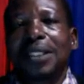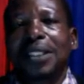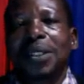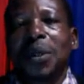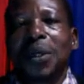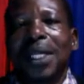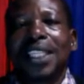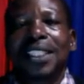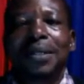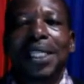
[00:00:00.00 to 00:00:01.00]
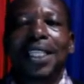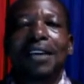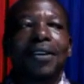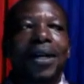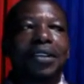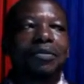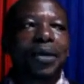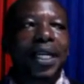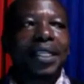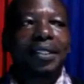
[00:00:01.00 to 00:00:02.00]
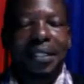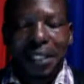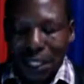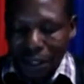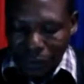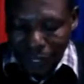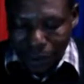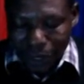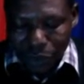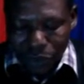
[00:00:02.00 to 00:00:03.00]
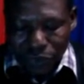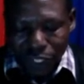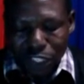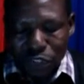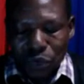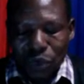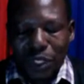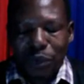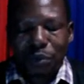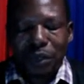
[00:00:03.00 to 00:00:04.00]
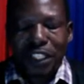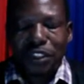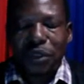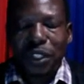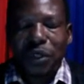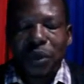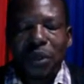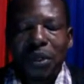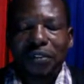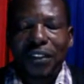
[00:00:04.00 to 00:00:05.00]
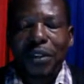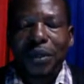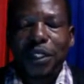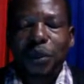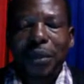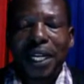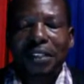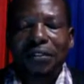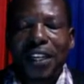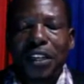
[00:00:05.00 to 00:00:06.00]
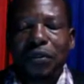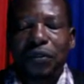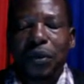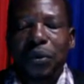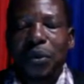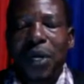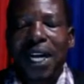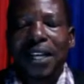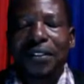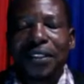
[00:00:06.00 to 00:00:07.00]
So let's have a word of prayer. Father, I want to thank you, I want to praise you, I want to glorify you, I want to magnify you for who you are.